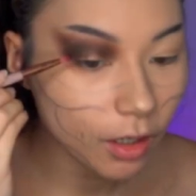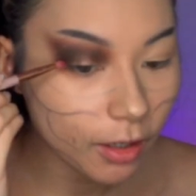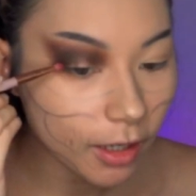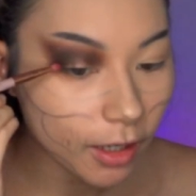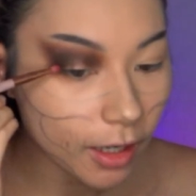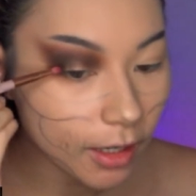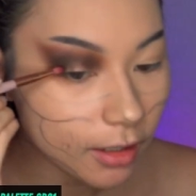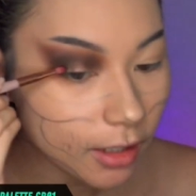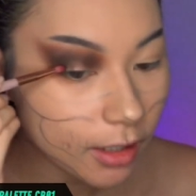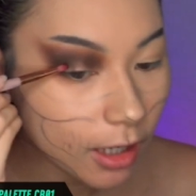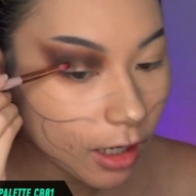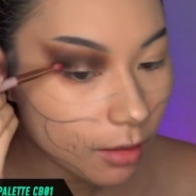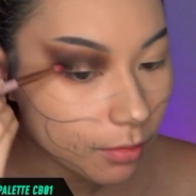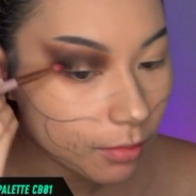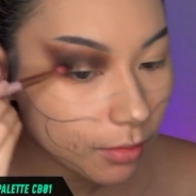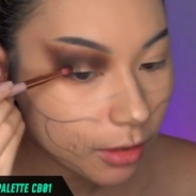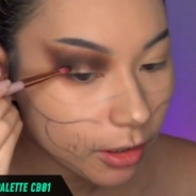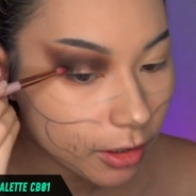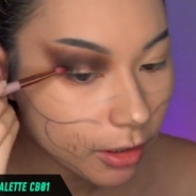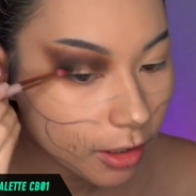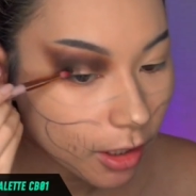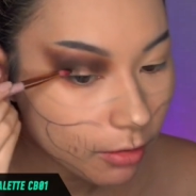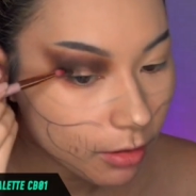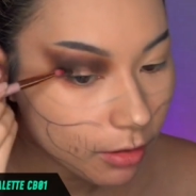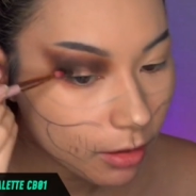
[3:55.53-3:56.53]
Okay, now I'm going
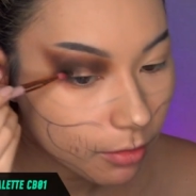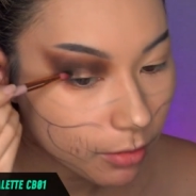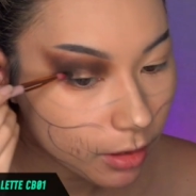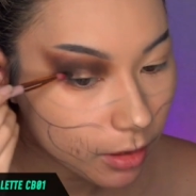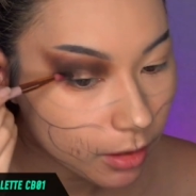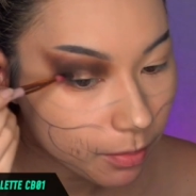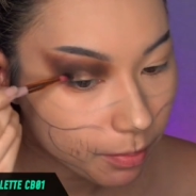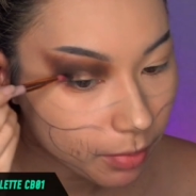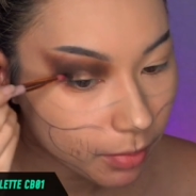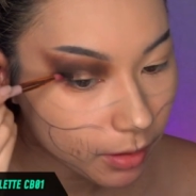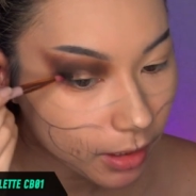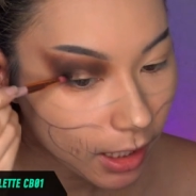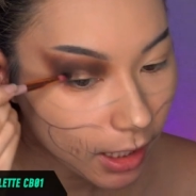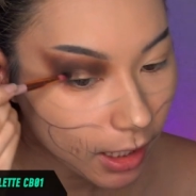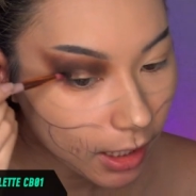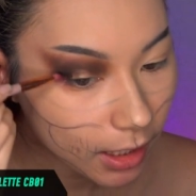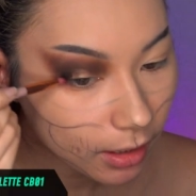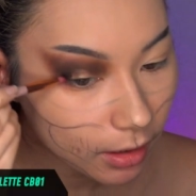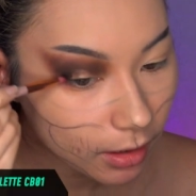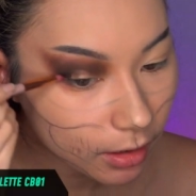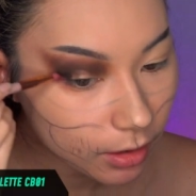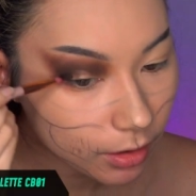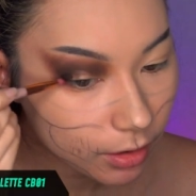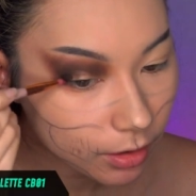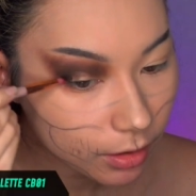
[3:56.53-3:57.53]
to go in with
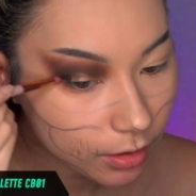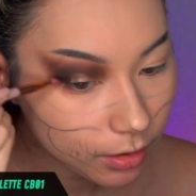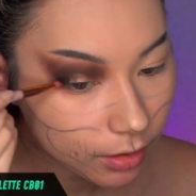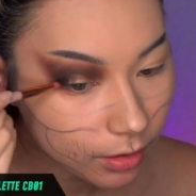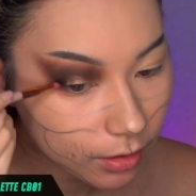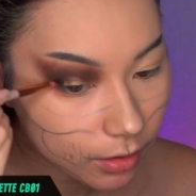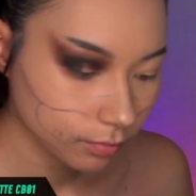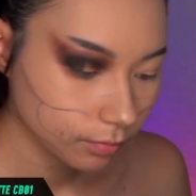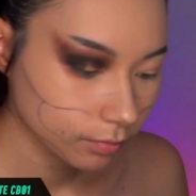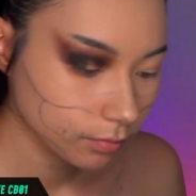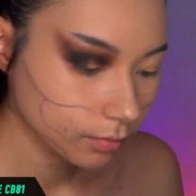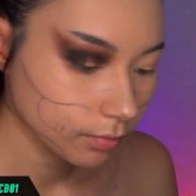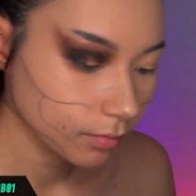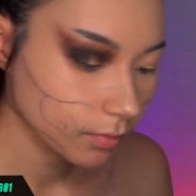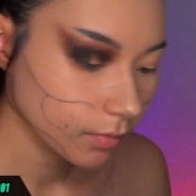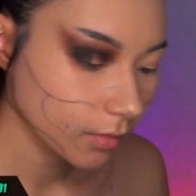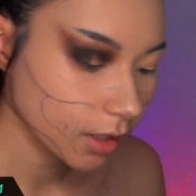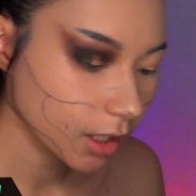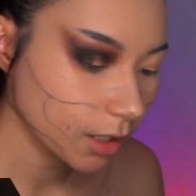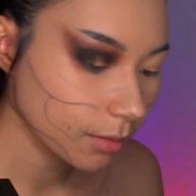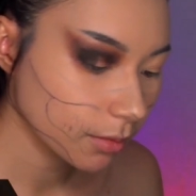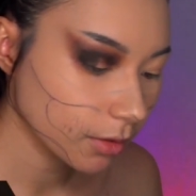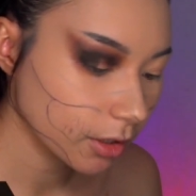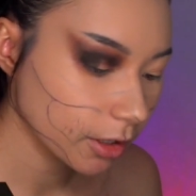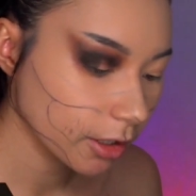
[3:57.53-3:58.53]
black,
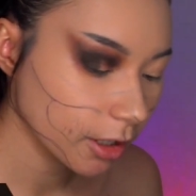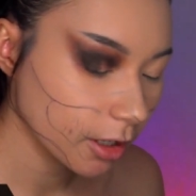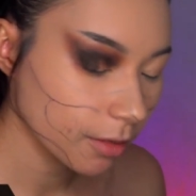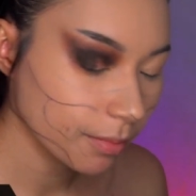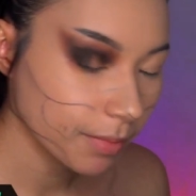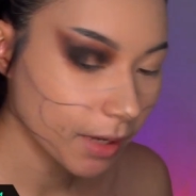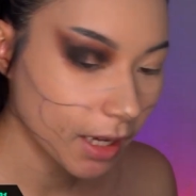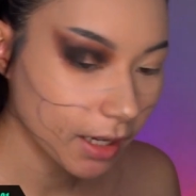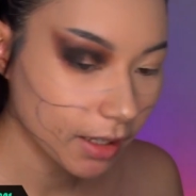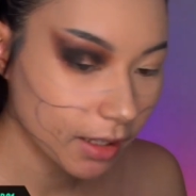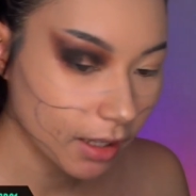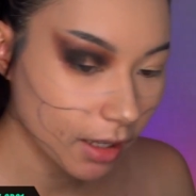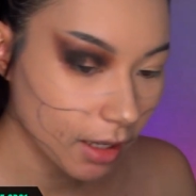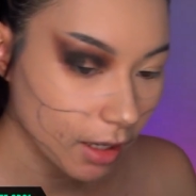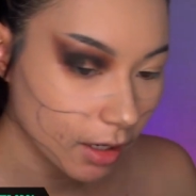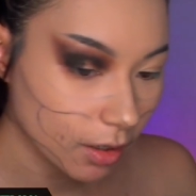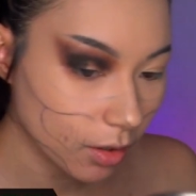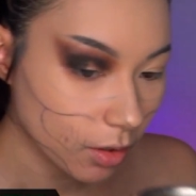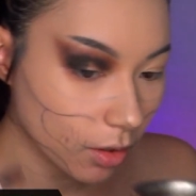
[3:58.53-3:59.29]
then I'm going to go back in